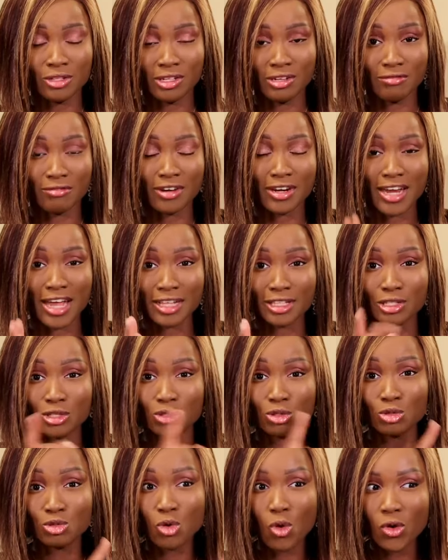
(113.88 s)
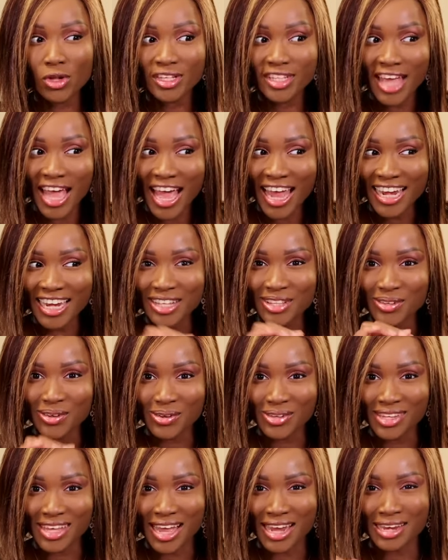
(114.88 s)
to differ. That is
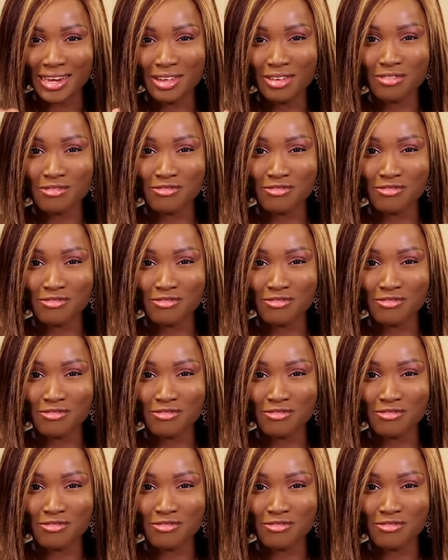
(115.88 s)
totally